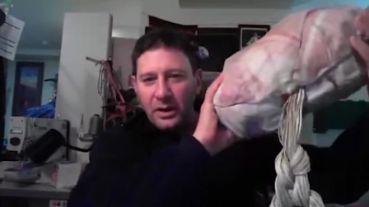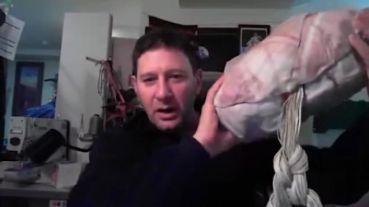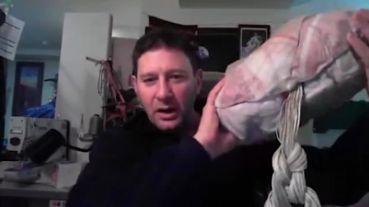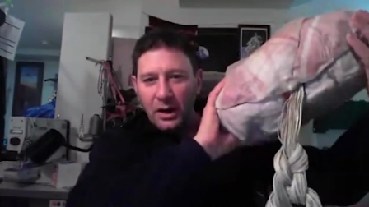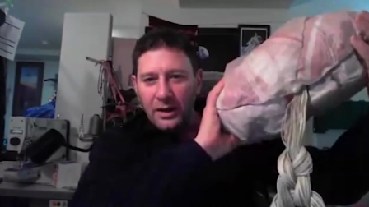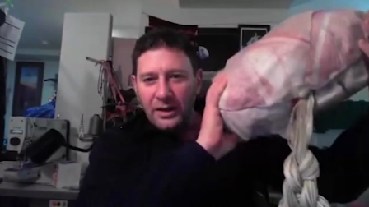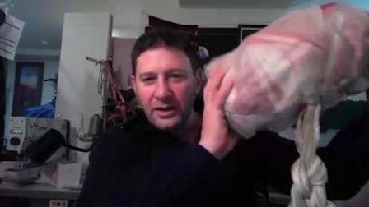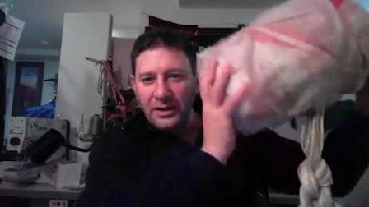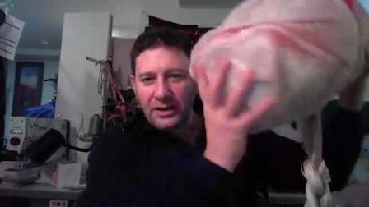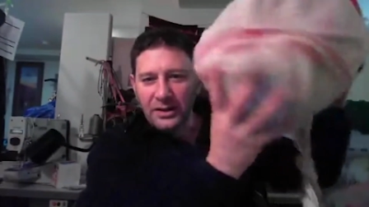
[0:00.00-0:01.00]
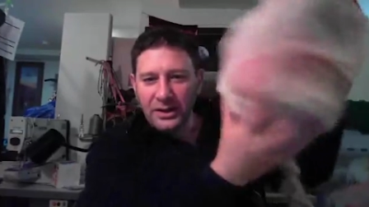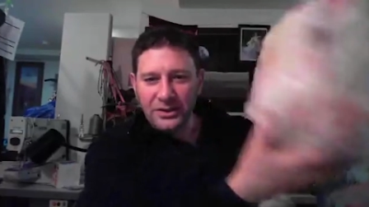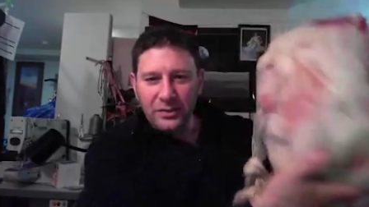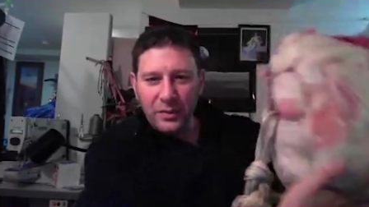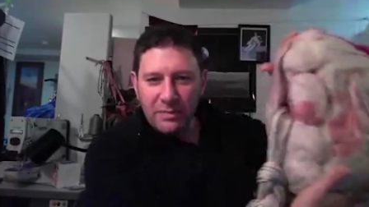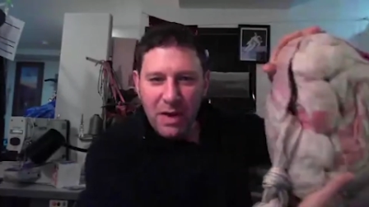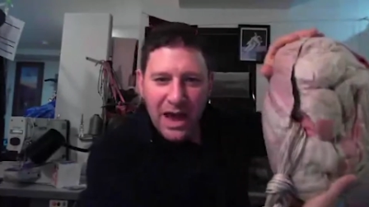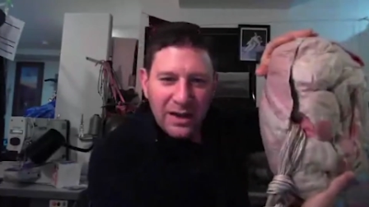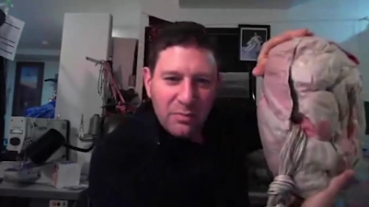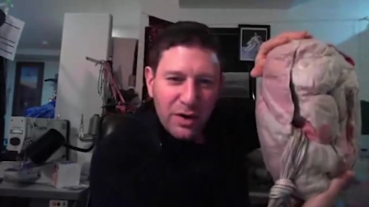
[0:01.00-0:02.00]
uh, you need to
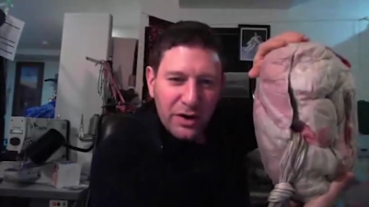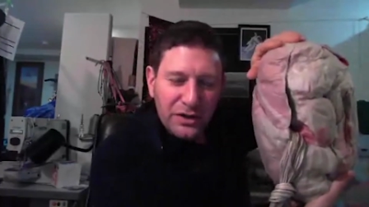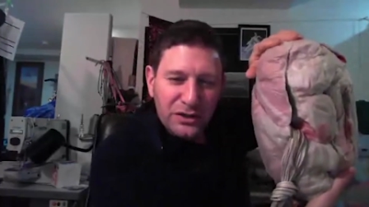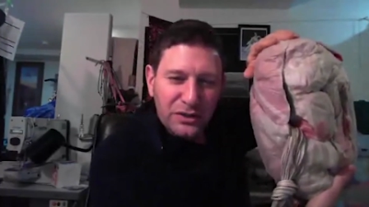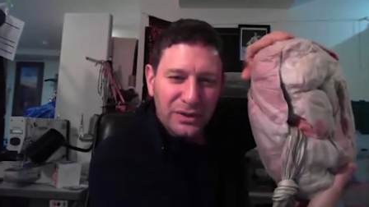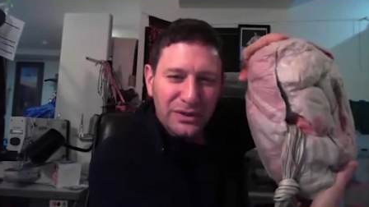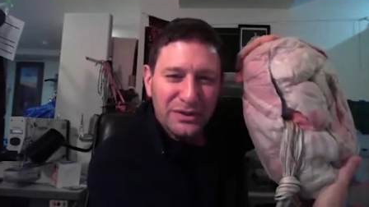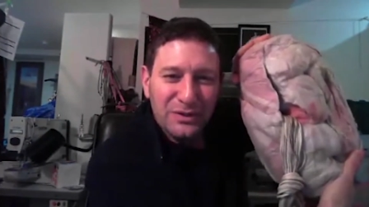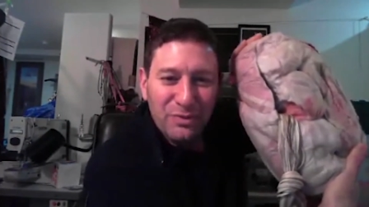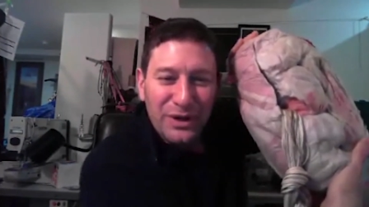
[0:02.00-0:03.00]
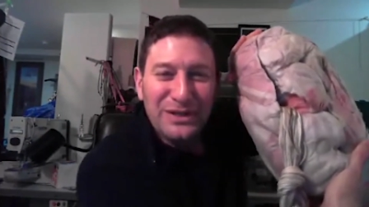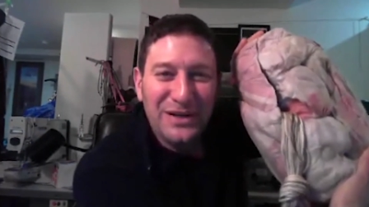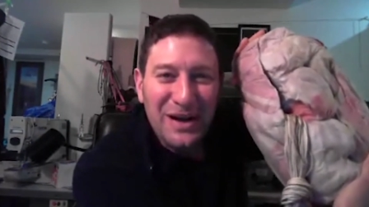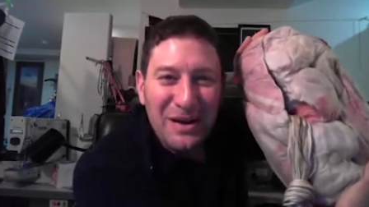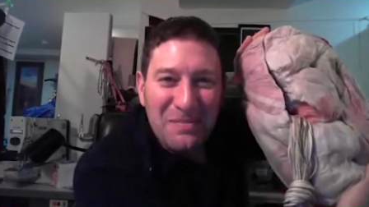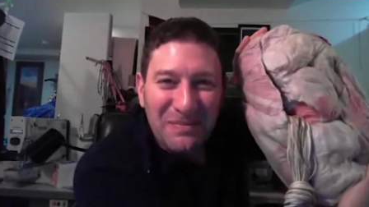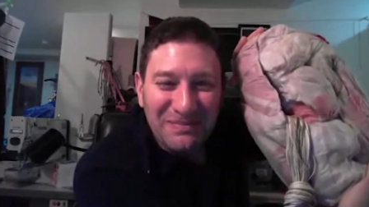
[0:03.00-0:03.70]
repack your parachute in the springtime.